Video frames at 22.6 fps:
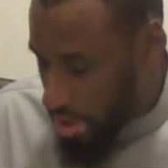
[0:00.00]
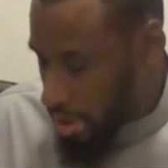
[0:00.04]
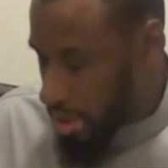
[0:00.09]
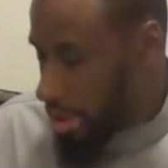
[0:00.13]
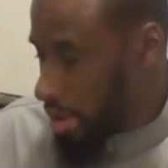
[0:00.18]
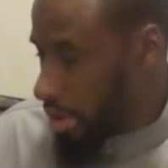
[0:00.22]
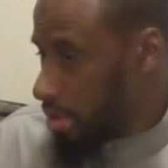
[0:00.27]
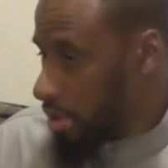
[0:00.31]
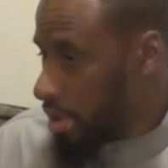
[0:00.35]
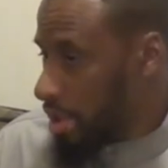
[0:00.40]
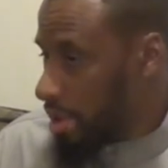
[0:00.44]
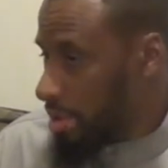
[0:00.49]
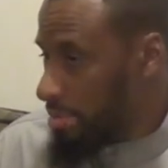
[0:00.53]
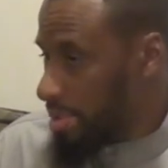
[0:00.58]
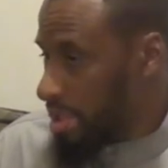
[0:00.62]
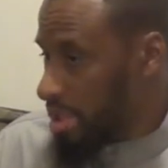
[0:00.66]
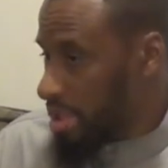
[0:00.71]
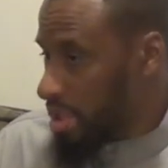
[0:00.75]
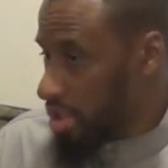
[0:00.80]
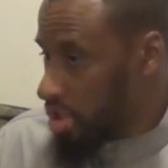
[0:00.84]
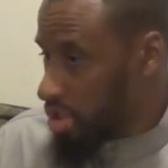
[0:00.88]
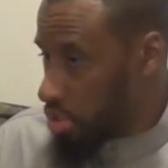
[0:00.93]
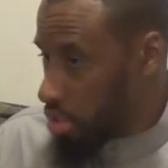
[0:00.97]
you know, could have
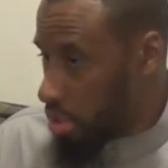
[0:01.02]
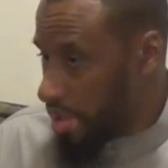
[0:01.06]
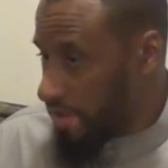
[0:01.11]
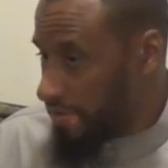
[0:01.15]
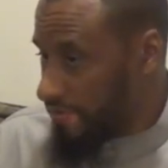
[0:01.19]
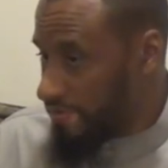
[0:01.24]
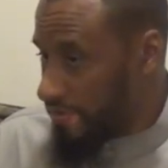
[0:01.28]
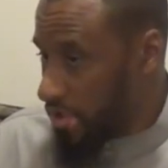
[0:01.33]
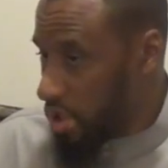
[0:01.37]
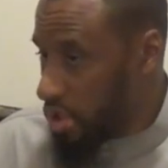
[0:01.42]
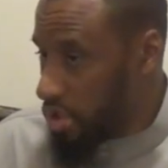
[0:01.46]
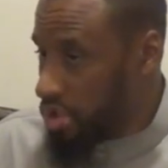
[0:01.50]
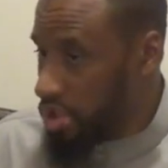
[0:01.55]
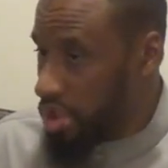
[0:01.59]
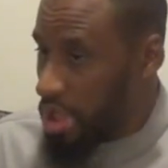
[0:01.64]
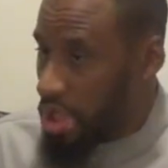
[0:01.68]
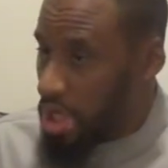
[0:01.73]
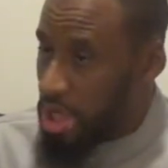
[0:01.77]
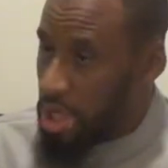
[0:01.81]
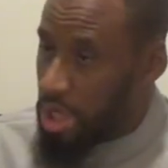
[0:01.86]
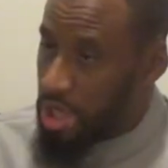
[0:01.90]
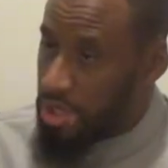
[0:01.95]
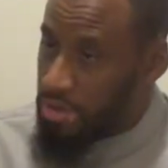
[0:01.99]
been the
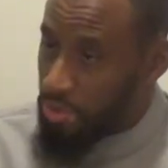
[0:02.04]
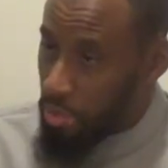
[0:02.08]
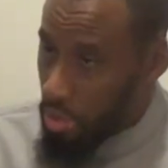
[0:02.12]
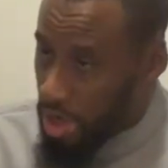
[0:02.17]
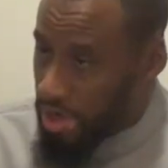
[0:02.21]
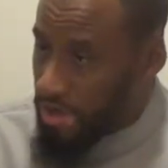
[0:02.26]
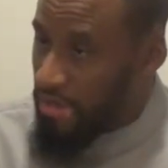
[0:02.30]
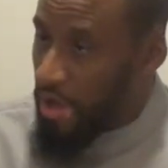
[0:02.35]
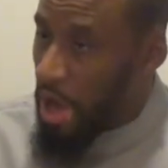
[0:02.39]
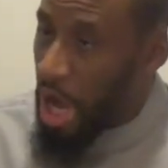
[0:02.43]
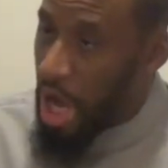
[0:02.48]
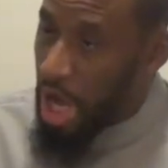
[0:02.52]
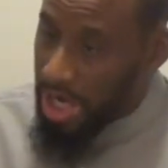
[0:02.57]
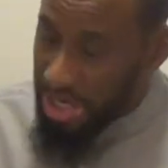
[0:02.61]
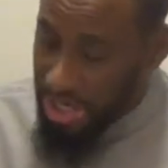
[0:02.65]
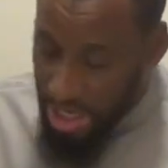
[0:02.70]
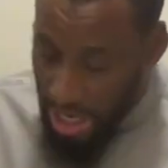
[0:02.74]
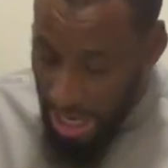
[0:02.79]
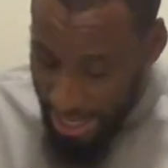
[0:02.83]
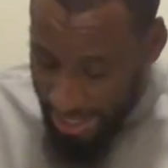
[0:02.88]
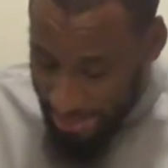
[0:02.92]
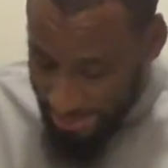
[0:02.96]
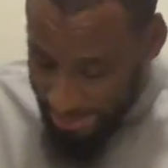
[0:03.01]
twenty-first, the one of the
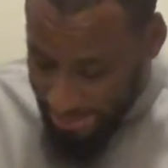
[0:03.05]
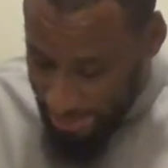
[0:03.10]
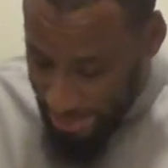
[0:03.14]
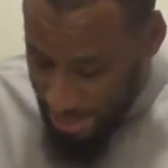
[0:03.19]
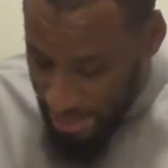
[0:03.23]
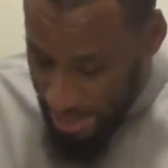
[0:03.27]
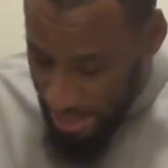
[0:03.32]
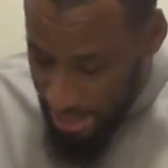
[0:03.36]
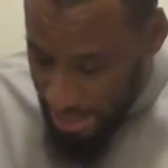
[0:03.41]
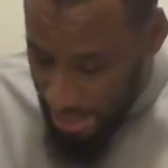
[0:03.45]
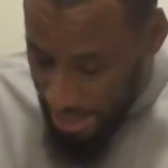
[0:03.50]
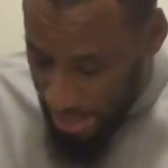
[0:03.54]
odd nights,